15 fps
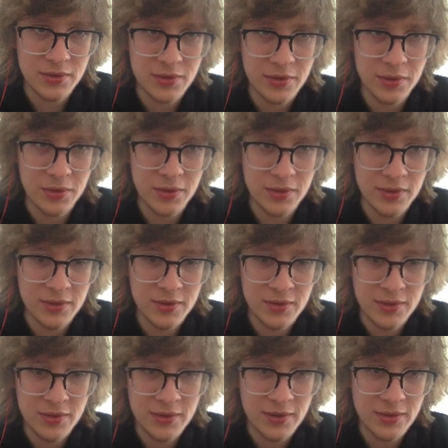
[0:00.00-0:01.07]
It'll
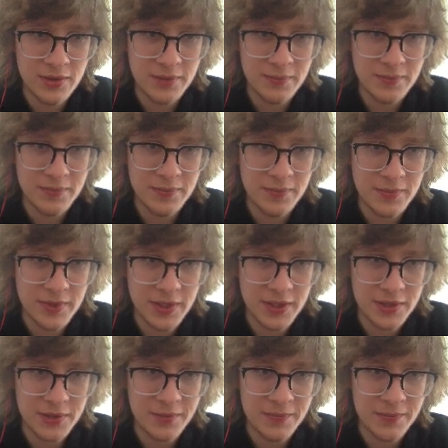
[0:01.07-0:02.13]
I
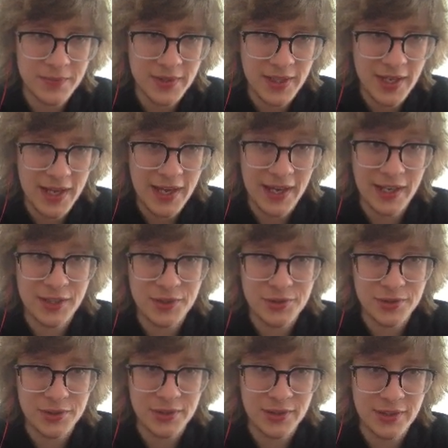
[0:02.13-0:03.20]
don't know,
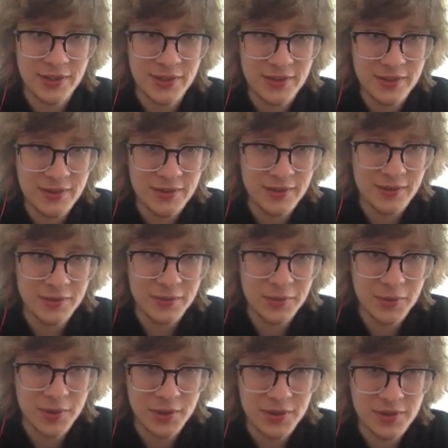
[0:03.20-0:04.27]
actually
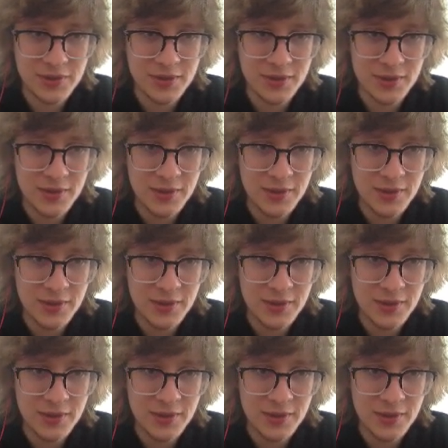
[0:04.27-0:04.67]
works.